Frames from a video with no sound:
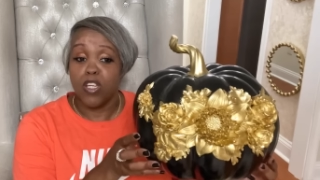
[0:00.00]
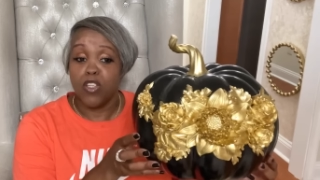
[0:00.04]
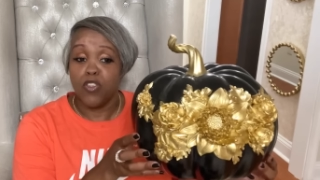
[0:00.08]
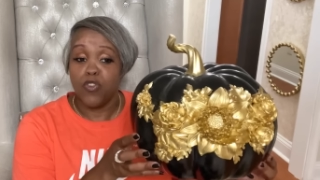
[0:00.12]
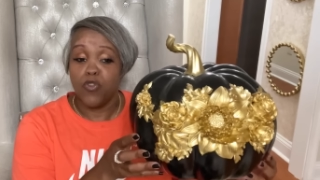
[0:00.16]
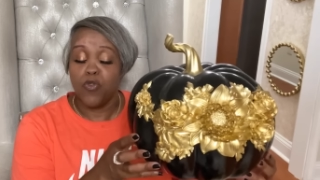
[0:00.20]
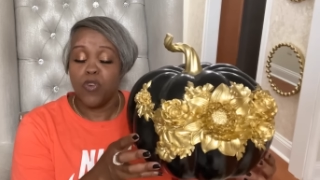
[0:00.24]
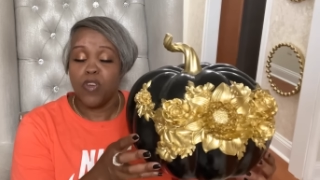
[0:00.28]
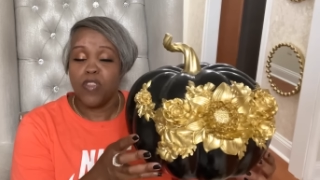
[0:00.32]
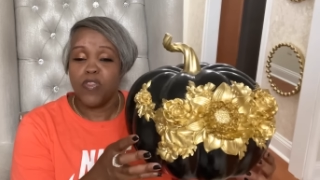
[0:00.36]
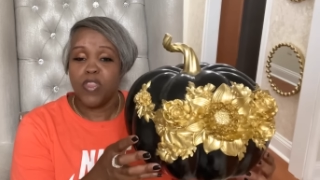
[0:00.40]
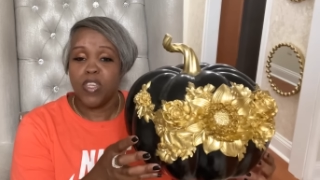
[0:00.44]
and
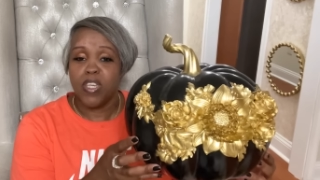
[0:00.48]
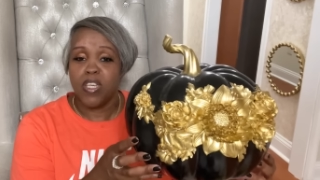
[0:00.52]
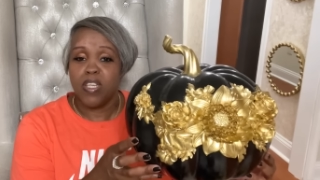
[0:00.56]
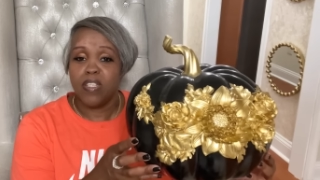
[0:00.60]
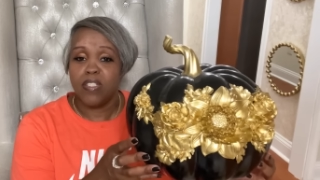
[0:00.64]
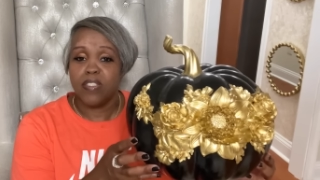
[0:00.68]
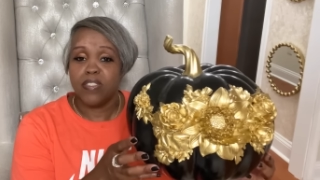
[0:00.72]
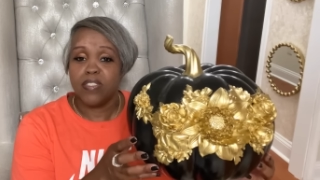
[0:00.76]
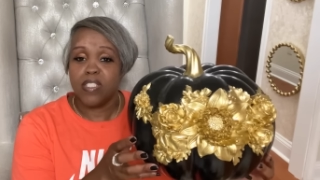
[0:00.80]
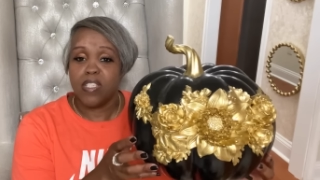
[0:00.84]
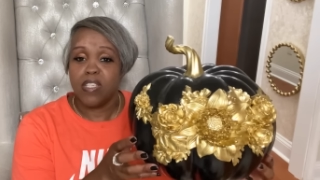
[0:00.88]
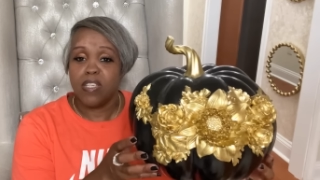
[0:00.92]
doing
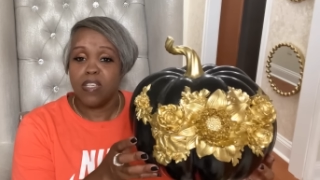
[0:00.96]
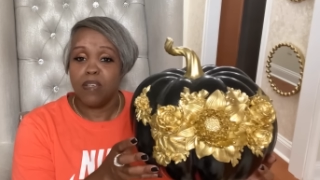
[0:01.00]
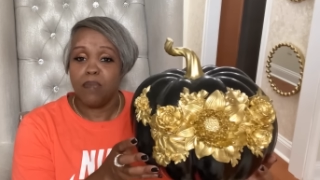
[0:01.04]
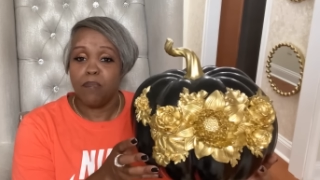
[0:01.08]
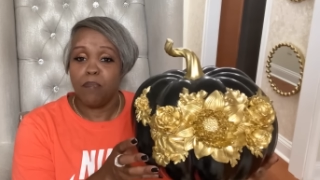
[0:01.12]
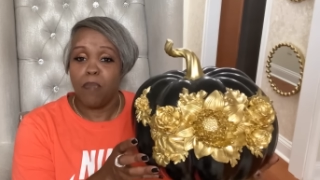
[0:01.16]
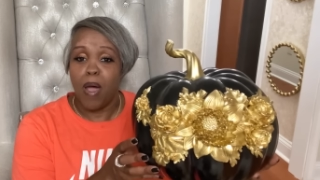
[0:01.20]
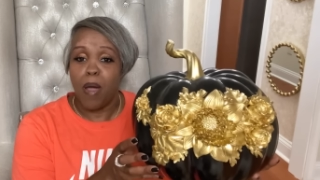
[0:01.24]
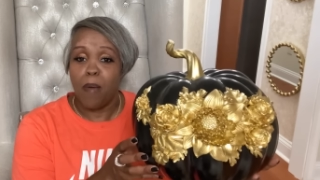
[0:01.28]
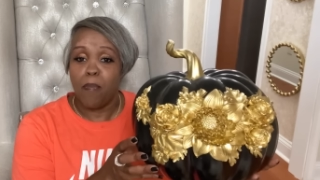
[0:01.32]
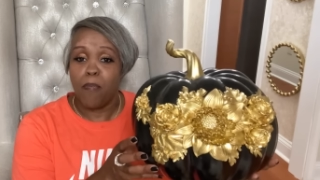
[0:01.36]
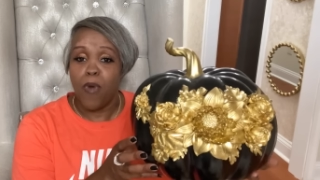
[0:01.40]
things
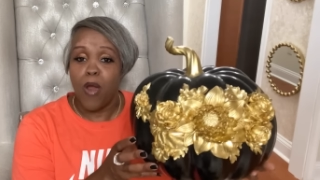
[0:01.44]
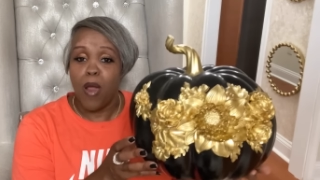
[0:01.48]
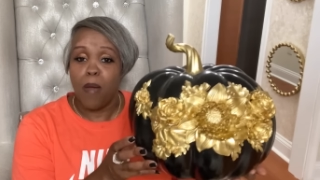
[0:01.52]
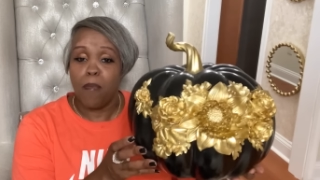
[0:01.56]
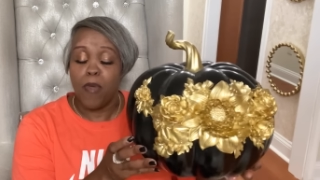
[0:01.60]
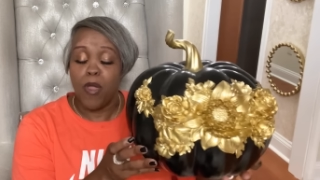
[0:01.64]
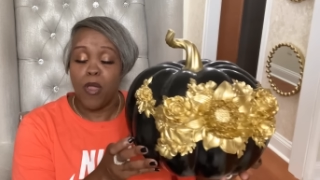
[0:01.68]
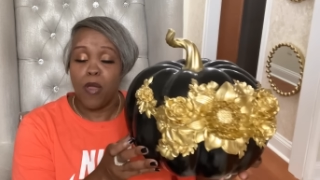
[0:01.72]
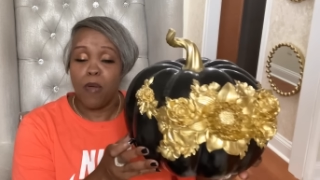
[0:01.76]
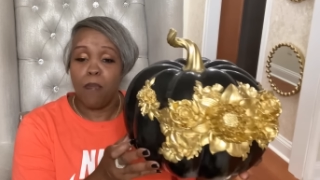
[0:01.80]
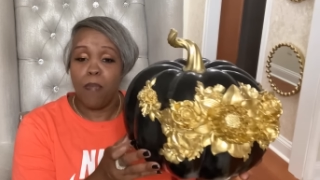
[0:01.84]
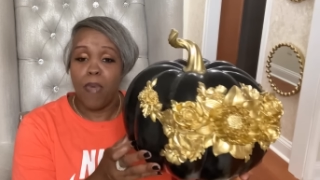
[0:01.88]
in my
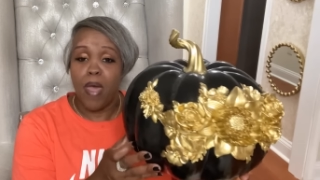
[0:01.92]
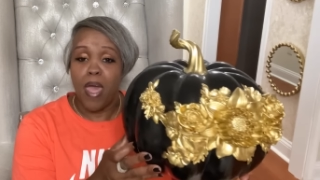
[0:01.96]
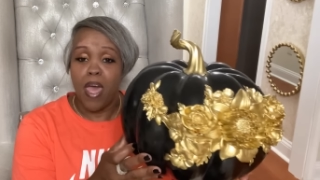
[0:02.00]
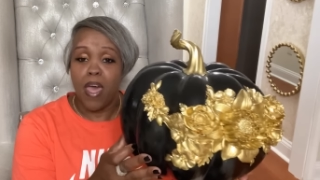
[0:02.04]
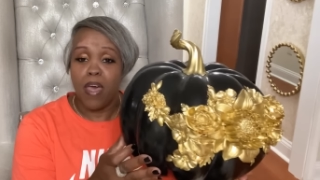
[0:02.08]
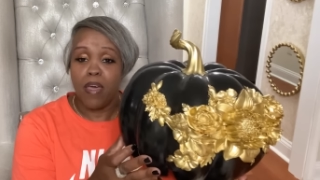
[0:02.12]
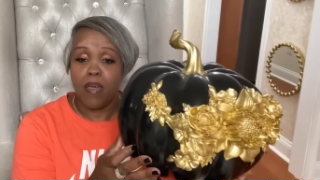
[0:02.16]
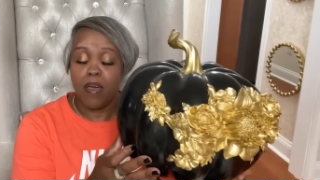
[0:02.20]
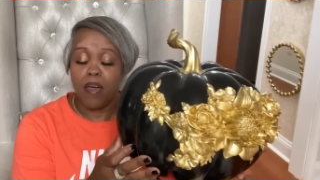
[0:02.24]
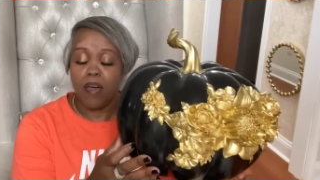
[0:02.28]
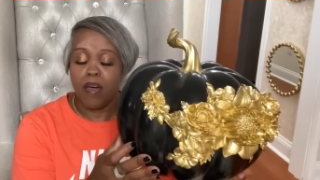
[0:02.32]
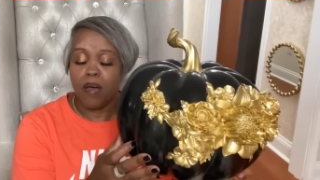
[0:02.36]
primary
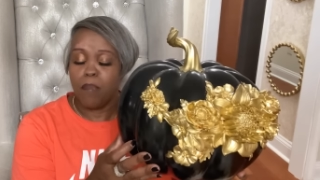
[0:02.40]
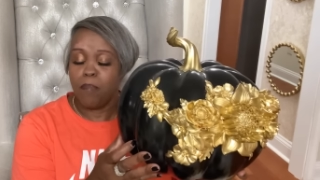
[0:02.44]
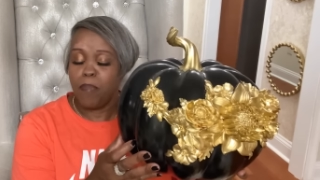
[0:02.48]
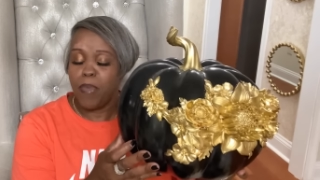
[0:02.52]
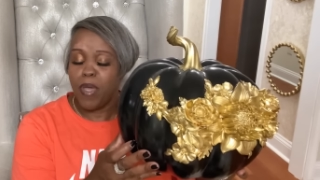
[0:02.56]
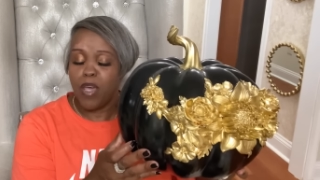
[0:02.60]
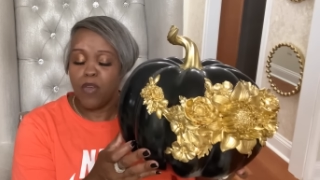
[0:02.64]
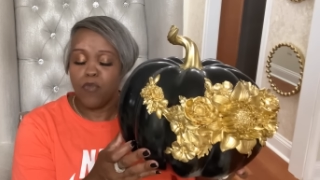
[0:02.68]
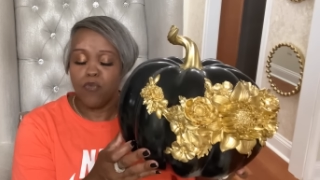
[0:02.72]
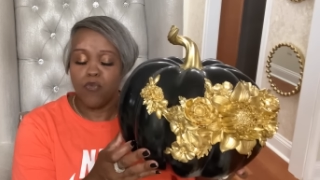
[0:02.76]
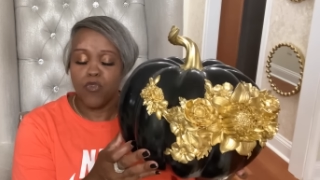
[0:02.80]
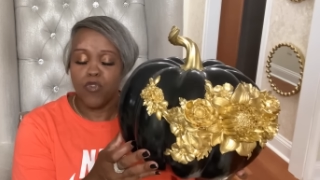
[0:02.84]
uh,
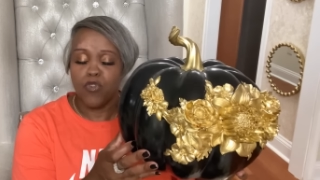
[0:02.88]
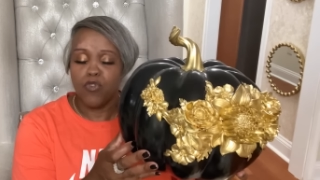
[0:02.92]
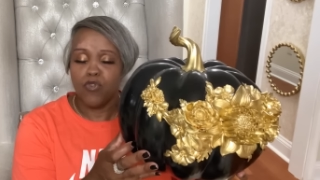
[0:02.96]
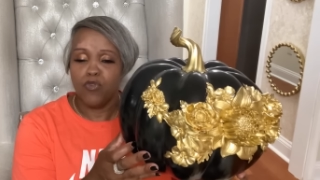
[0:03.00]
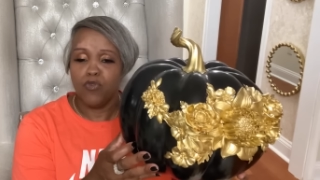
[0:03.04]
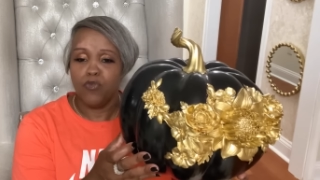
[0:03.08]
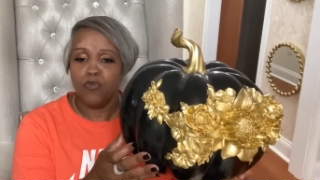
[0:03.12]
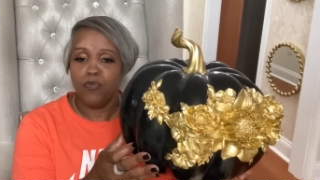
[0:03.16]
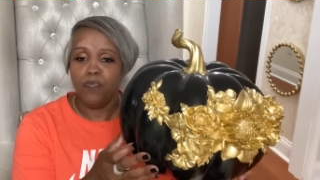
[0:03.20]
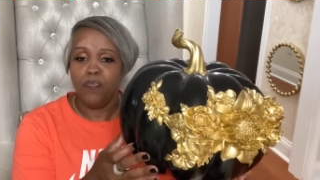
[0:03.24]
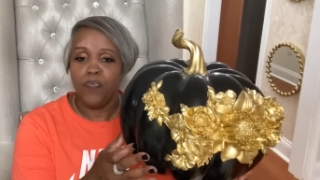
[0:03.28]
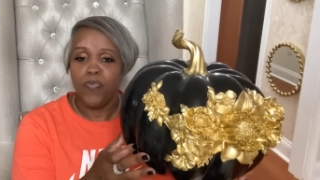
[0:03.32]

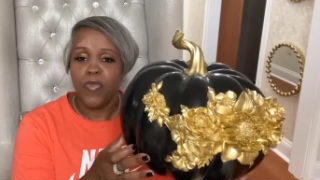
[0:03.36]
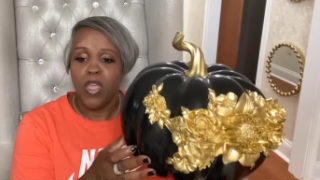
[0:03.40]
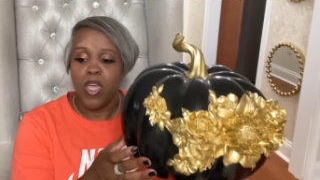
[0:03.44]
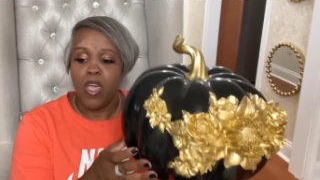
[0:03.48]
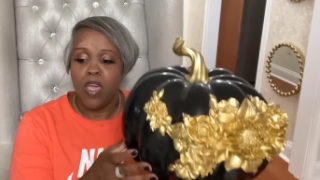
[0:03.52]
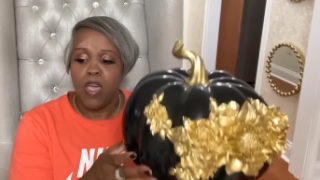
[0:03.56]
bedroom